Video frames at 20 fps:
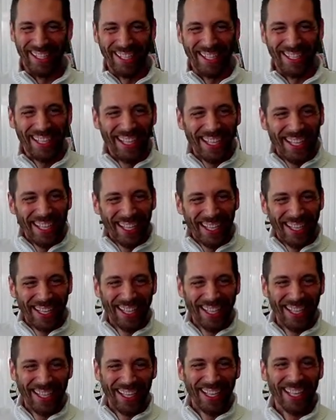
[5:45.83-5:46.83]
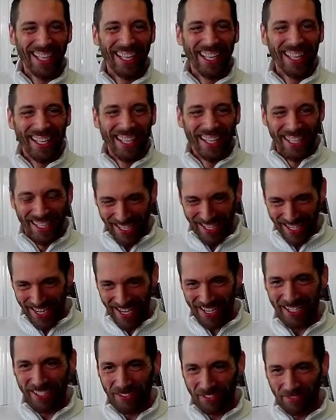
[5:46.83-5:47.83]

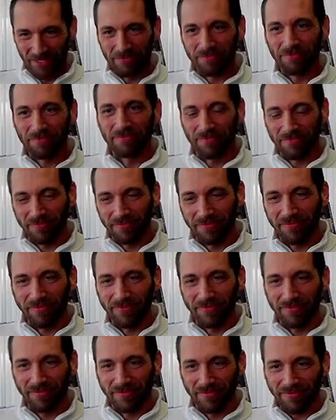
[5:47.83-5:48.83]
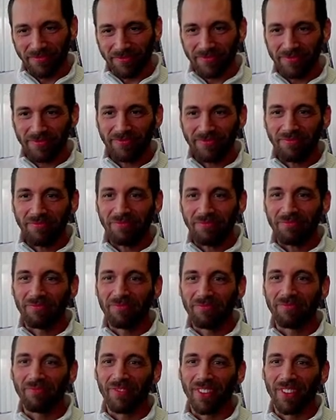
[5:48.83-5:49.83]

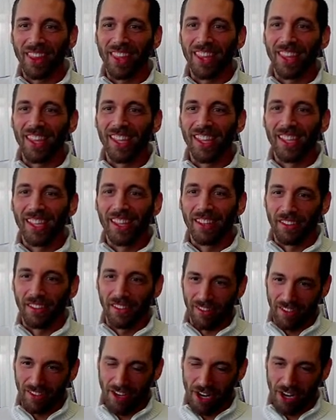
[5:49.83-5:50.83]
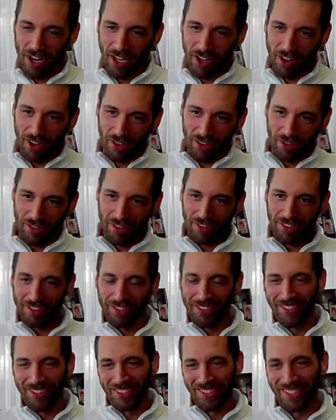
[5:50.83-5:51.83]

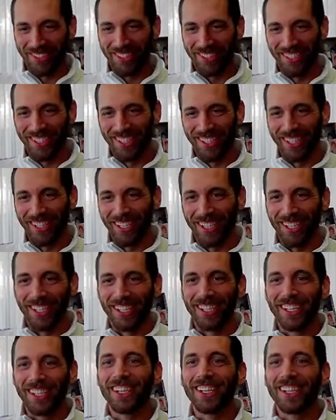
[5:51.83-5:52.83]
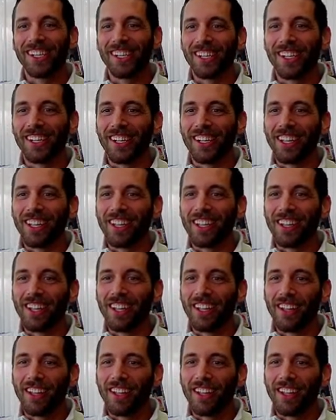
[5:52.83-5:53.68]
No words are spoken by the person on screen.